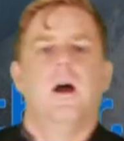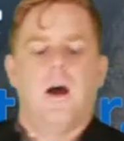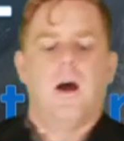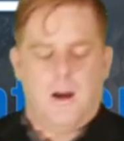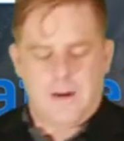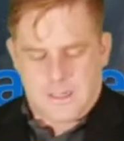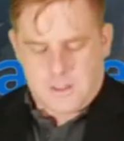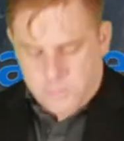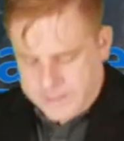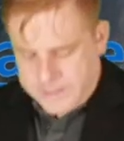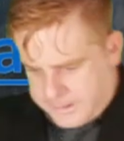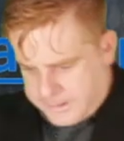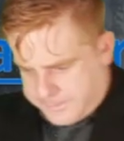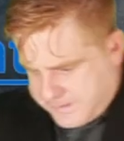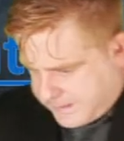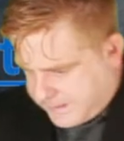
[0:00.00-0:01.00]
All right, quick
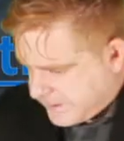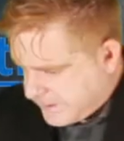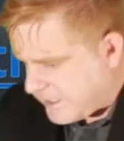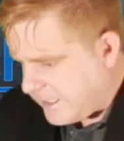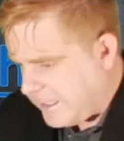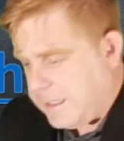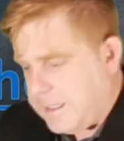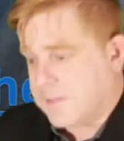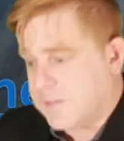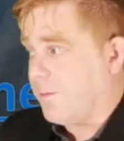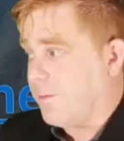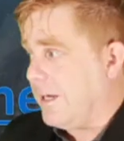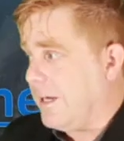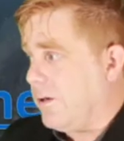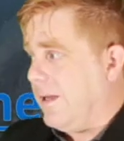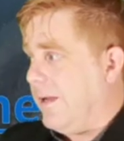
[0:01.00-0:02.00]
update today. That's
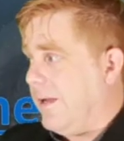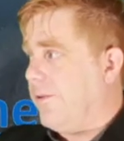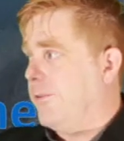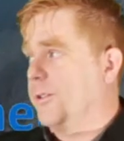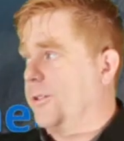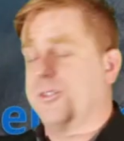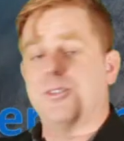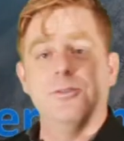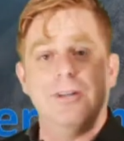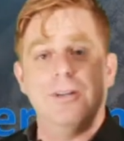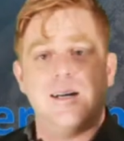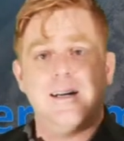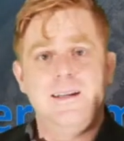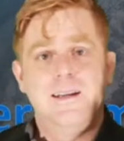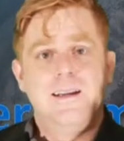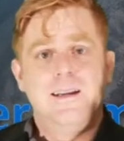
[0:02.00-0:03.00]
why I don't have the full suit
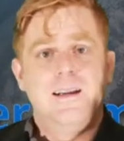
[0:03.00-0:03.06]
on